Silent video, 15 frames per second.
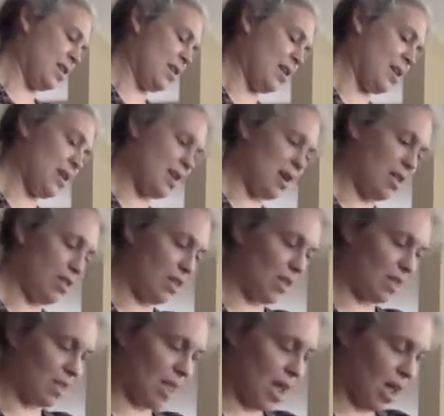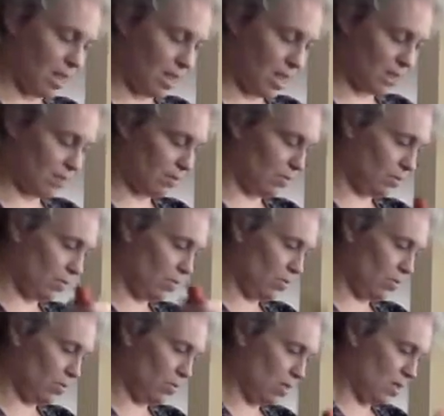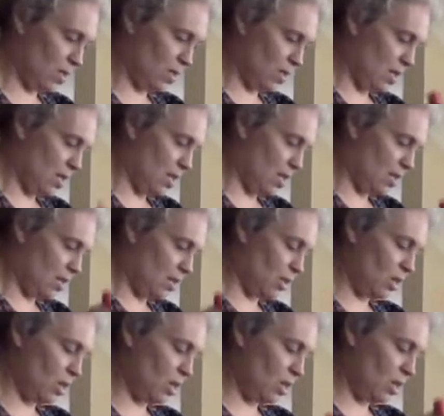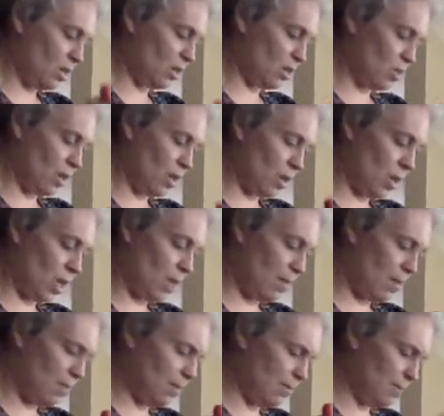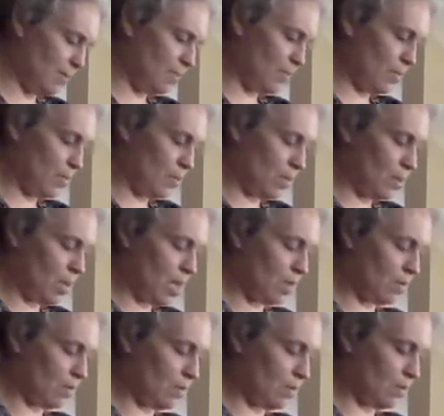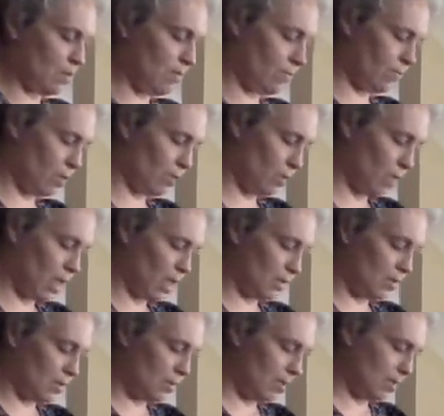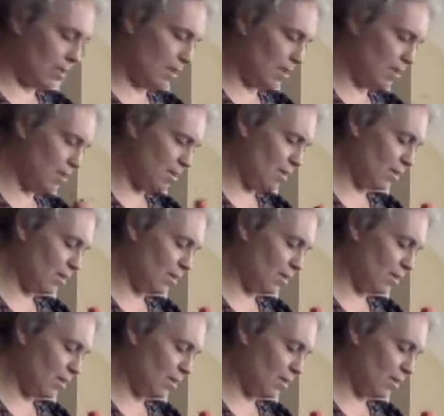Ah, look at that. Lots of good soil came out with lots of good fertilizer in there.